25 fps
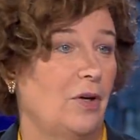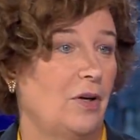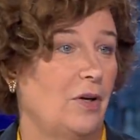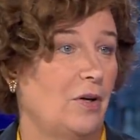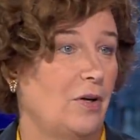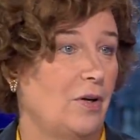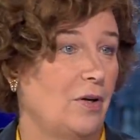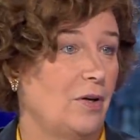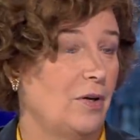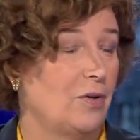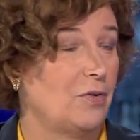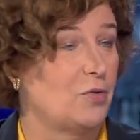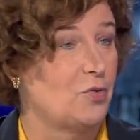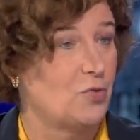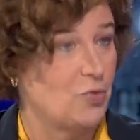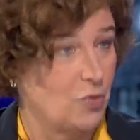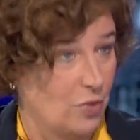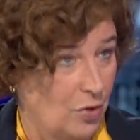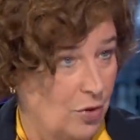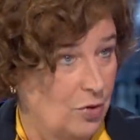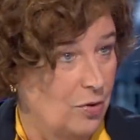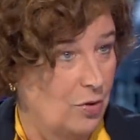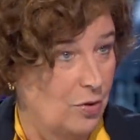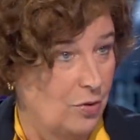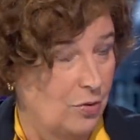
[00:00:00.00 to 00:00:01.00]

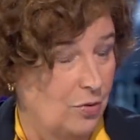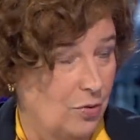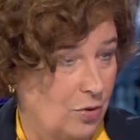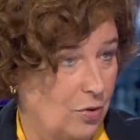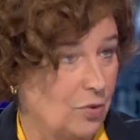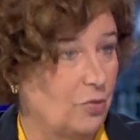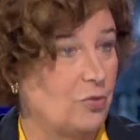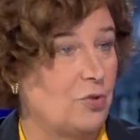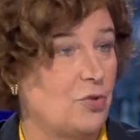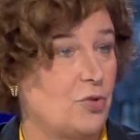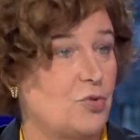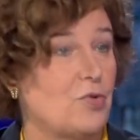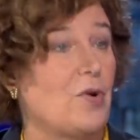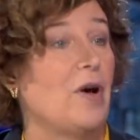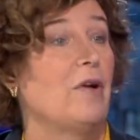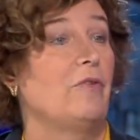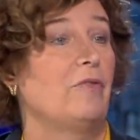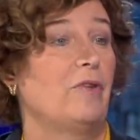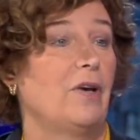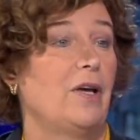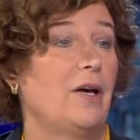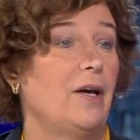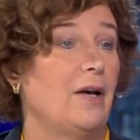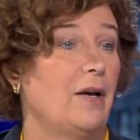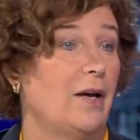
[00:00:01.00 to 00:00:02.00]
you know, the
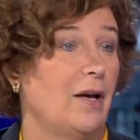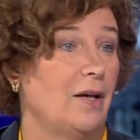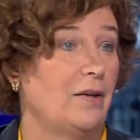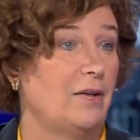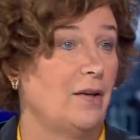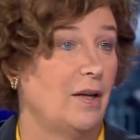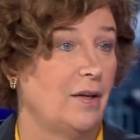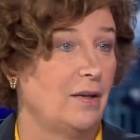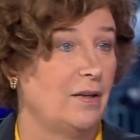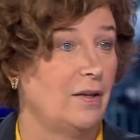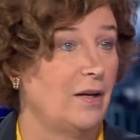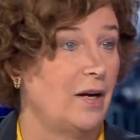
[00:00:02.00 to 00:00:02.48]
traveling and